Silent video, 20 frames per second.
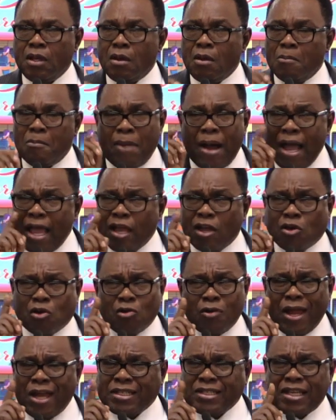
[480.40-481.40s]
My
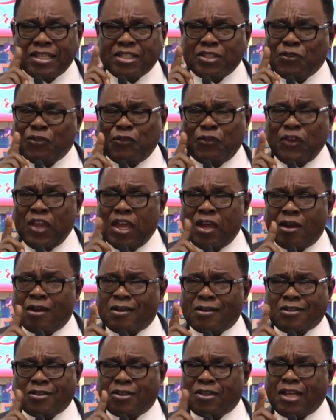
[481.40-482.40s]
greatest
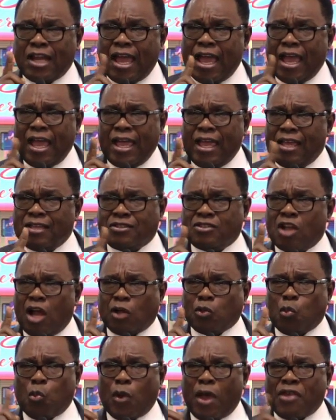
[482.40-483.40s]
fear today is
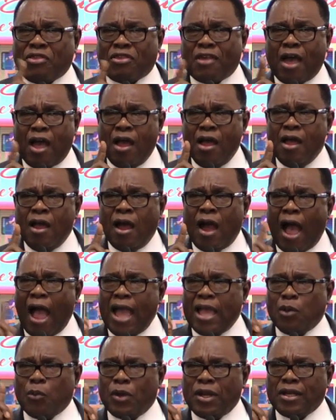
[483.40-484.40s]
not whether
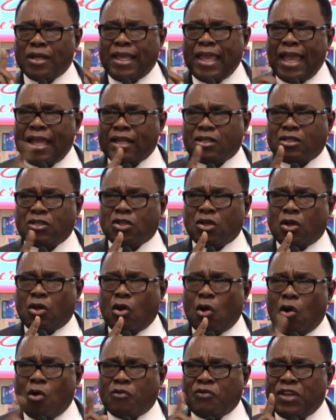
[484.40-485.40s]
I will get
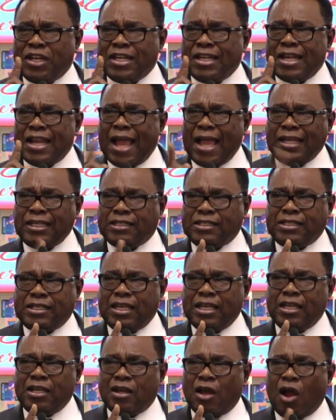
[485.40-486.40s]
COVID
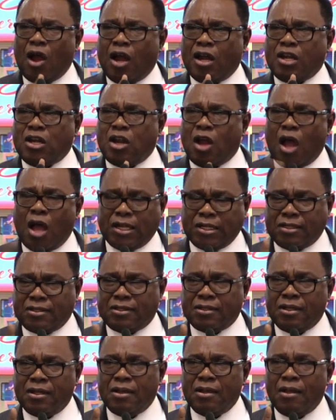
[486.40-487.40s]
19 or
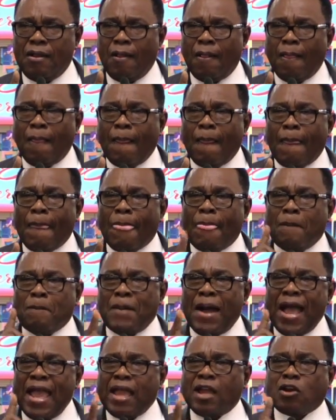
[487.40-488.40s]
not.
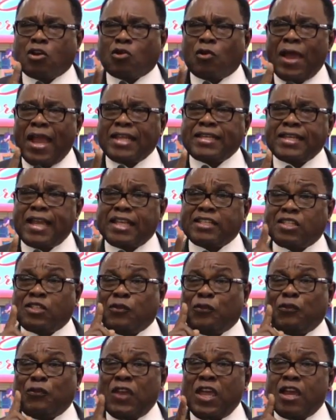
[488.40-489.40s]
My greatest
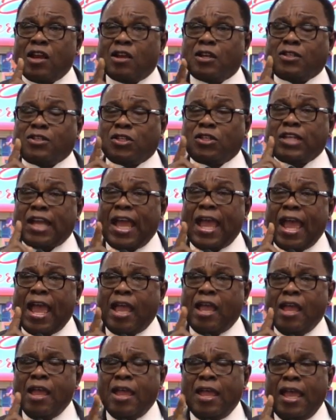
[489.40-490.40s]
fear
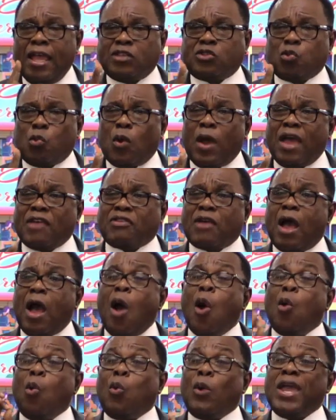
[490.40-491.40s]
today is
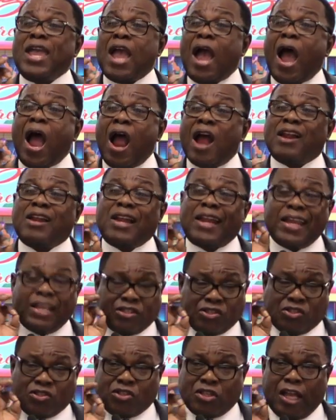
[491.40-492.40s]
whether we are
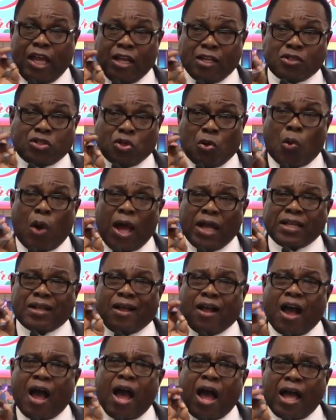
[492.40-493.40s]
listening to what
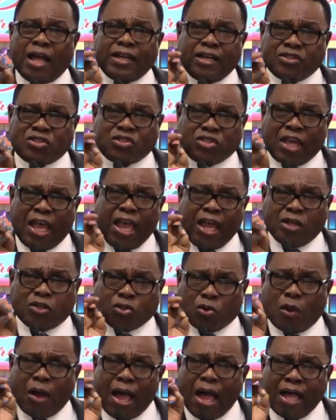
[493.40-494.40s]
God is saying
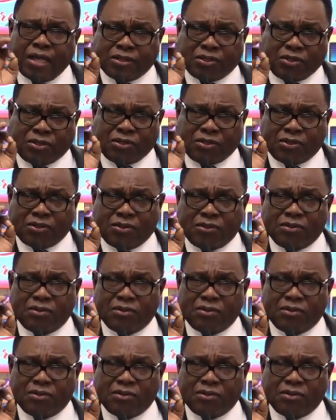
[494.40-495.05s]
to us.